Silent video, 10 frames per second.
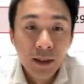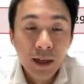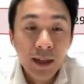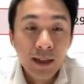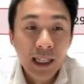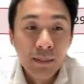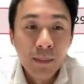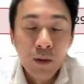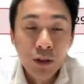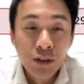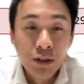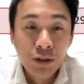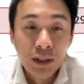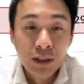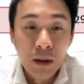And Alibaba was also
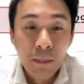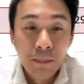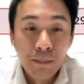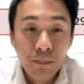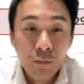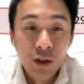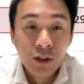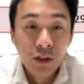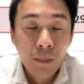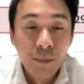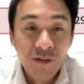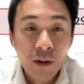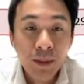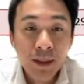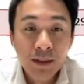the top, one of the top
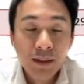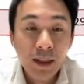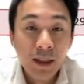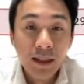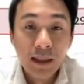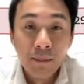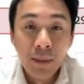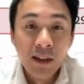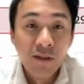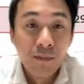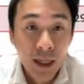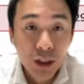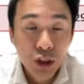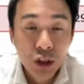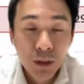performers uh, in the month of
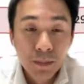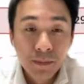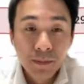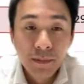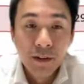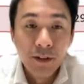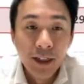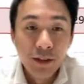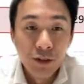March, right?